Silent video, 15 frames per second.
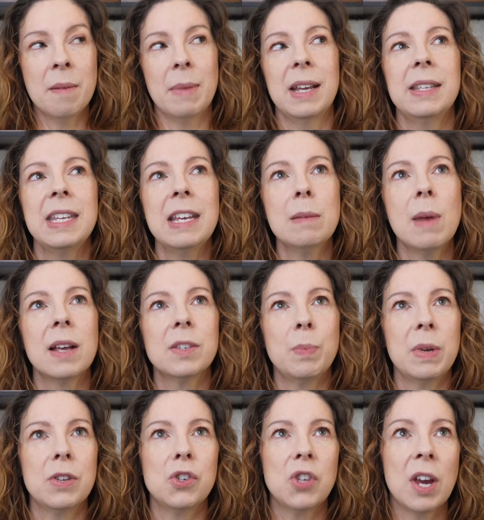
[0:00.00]
My team has
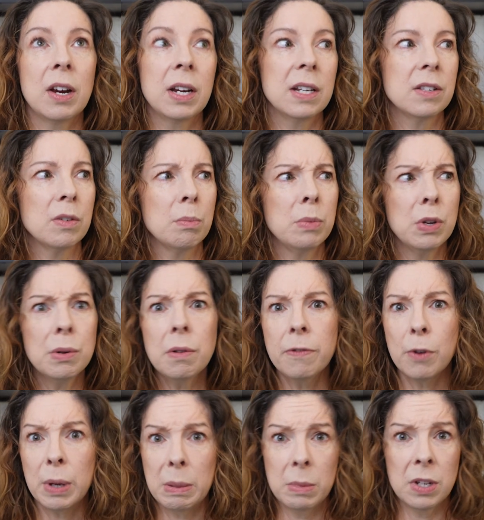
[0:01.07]
been sharing some
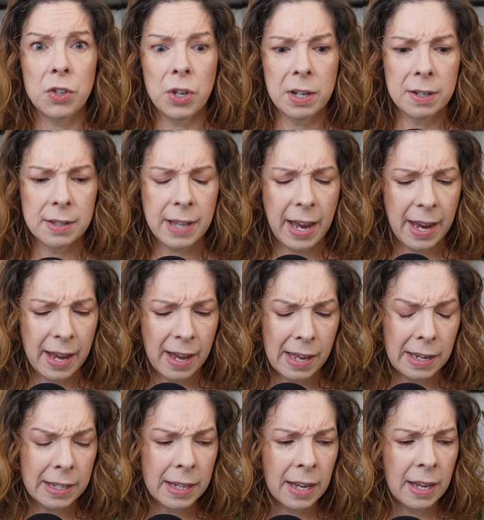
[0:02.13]
beautiful images,
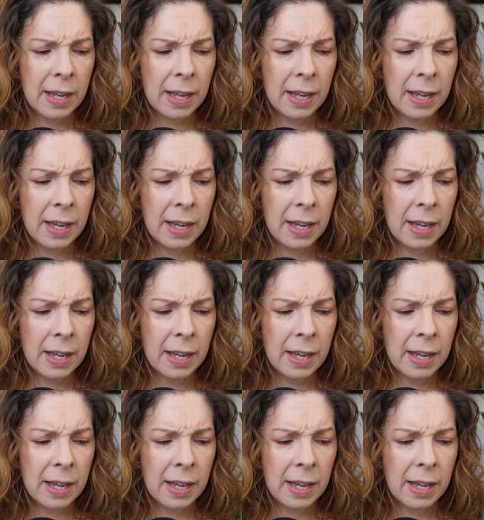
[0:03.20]
and